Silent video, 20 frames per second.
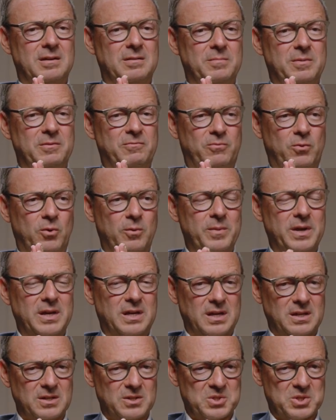before
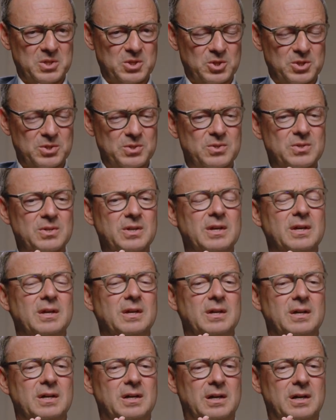making decisions,
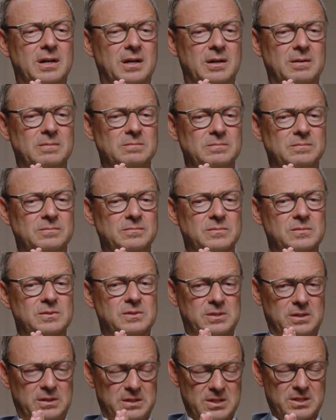
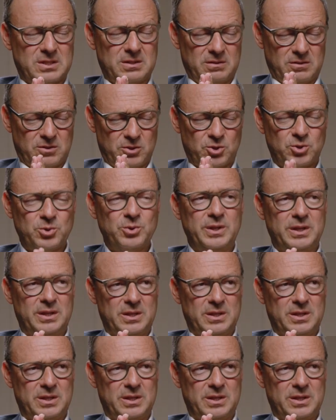to truly